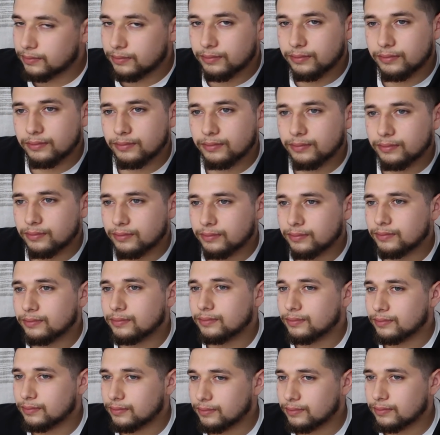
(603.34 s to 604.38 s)

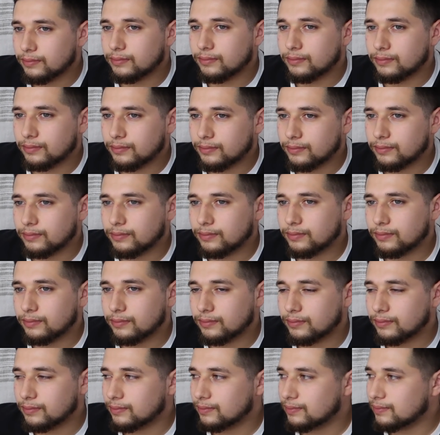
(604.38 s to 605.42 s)

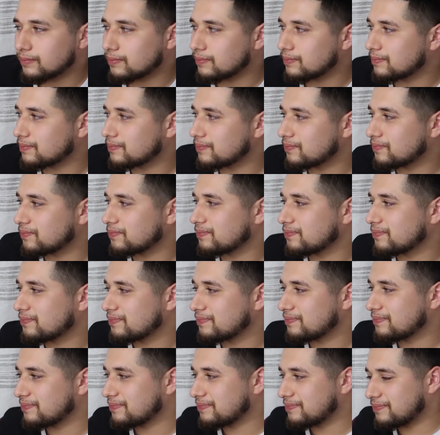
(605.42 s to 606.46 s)

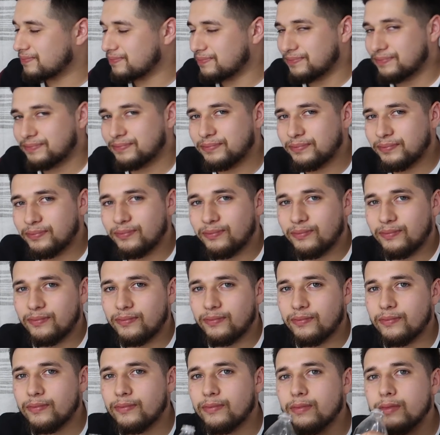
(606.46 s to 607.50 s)

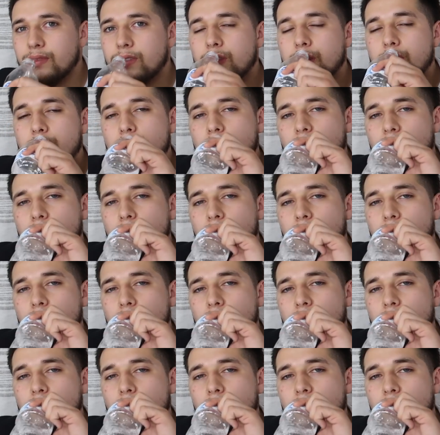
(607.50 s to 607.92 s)
This person isn't speaking.